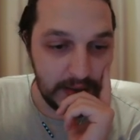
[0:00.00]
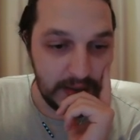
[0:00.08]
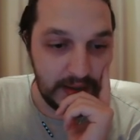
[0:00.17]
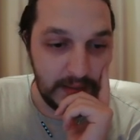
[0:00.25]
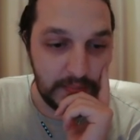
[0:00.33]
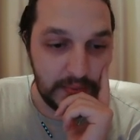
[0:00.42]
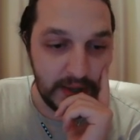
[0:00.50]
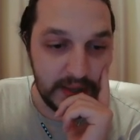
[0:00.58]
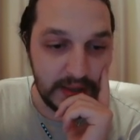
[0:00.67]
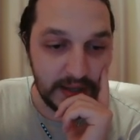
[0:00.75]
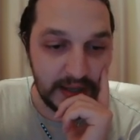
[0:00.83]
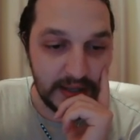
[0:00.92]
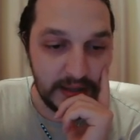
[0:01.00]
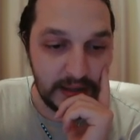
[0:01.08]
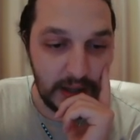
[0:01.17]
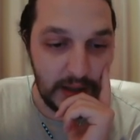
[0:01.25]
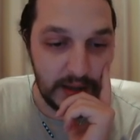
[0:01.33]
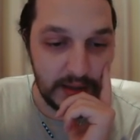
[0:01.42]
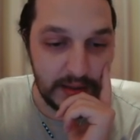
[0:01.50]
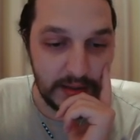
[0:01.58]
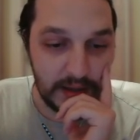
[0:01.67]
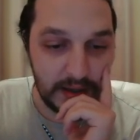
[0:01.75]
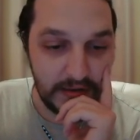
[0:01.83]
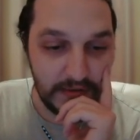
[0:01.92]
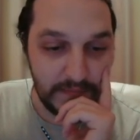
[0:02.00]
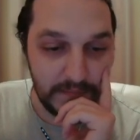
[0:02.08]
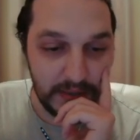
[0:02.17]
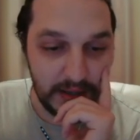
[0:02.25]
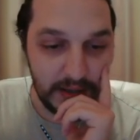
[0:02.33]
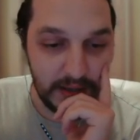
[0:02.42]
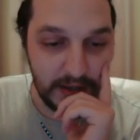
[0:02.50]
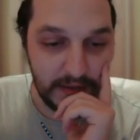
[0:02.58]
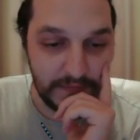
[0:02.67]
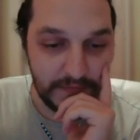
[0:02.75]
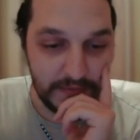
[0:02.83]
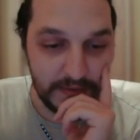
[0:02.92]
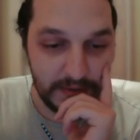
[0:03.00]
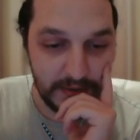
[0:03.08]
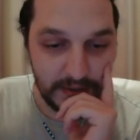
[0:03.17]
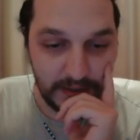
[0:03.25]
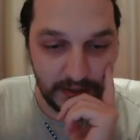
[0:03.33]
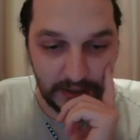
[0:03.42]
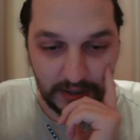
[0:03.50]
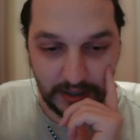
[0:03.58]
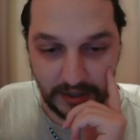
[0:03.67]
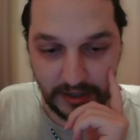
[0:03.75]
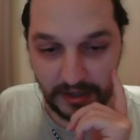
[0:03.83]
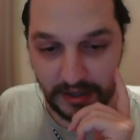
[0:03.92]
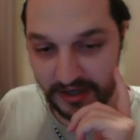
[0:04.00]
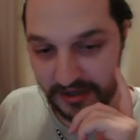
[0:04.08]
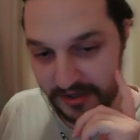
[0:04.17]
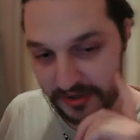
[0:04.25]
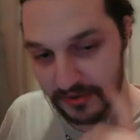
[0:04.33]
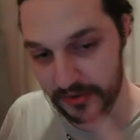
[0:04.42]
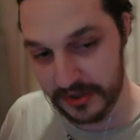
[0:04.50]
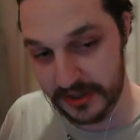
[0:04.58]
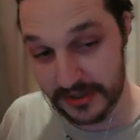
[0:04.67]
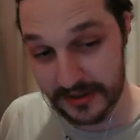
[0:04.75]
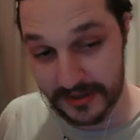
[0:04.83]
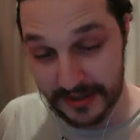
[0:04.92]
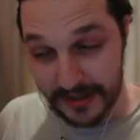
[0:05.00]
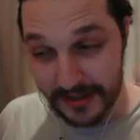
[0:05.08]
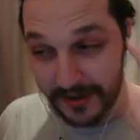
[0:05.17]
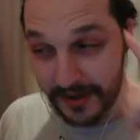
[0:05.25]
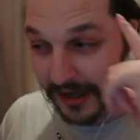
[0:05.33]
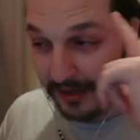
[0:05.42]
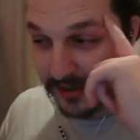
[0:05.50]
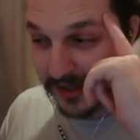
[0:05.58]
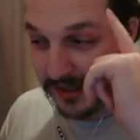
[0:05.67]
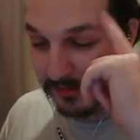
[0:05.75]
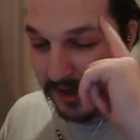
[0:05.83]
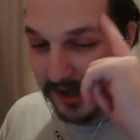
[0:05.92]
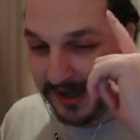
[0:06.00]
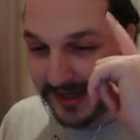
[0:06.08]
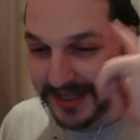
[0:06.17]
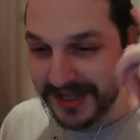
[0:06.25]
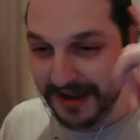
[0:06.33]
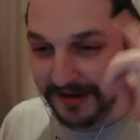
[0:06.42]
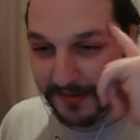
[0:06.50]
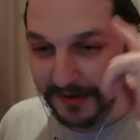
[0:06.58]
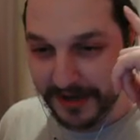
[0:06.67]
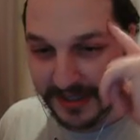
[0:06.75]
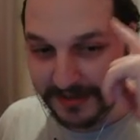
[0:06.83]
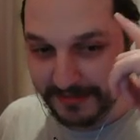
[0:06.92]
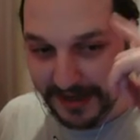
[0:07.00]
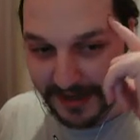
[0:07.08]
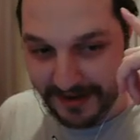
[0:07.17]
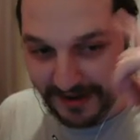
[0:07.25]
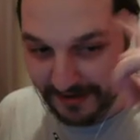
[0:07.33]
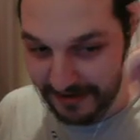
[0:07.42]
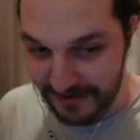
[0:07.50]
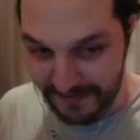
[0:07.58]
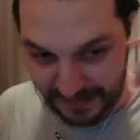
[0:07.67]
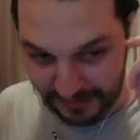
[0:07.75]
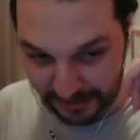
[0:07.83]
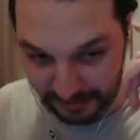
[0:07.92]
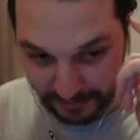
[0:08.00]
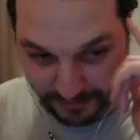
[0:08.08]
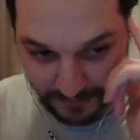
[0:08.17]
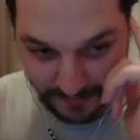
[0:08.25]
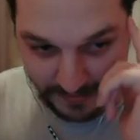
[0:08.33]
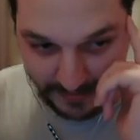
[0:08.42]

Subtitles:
The depressing and dark side of Middle-earth. Kinda like our news. Look how smart Sauron is, man. I don't know if that's true.